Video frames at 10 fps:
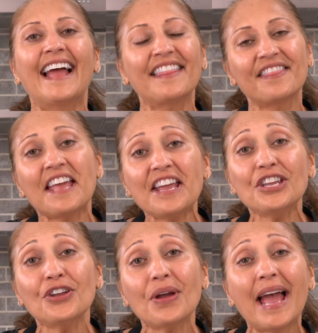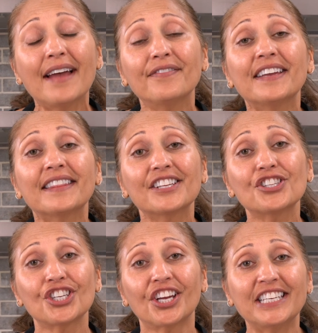And there you have it, the
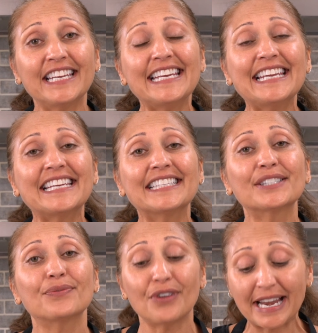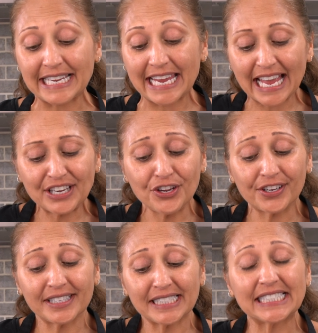chutney is ready, and you
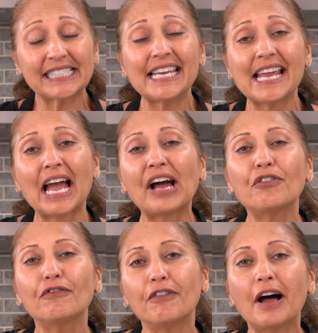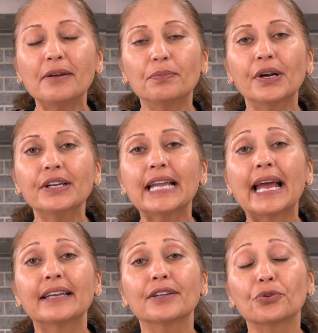can see how vibrant
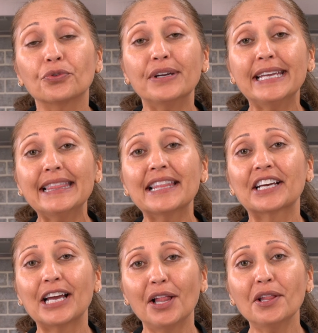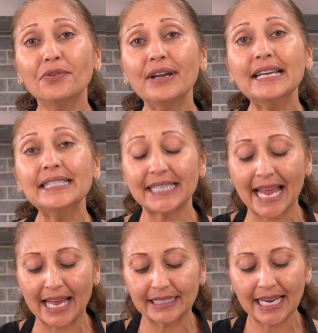and green the color is
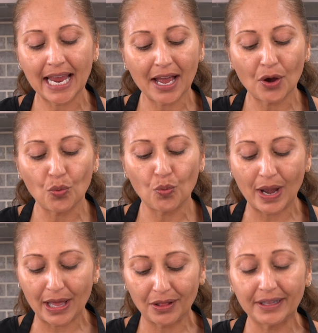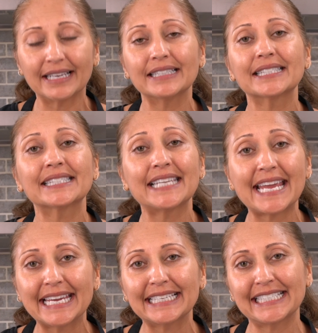and how well it's
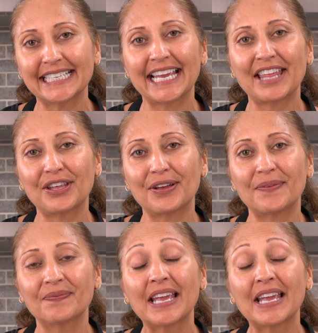staying together.